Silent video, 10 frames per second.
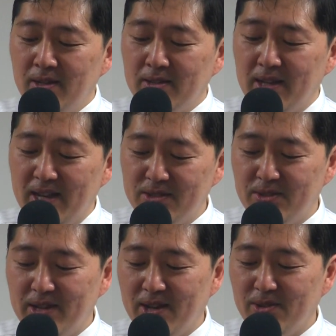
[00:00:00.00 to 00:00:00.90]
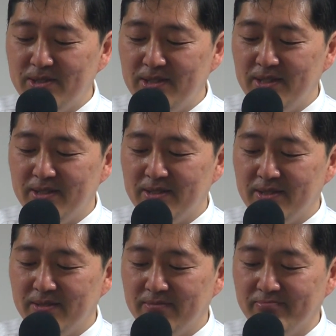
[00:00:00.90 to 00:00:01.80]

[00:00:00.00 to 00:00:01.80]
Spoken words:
The answer now is this.